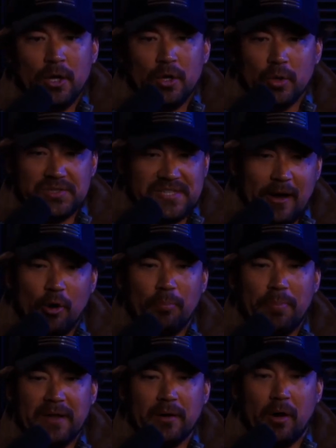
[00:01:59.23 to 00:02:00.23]
who's
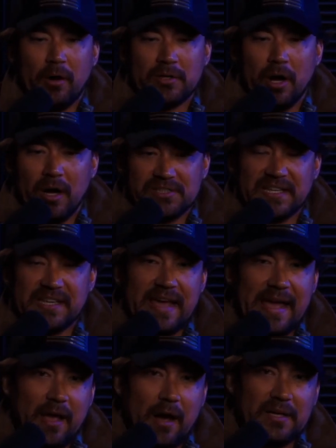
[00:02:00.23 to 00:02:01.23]
hell-bent on causing
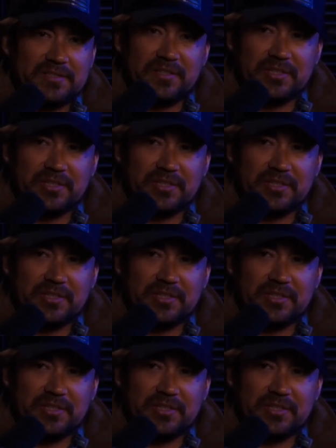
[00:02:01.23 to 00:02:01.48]
chaos and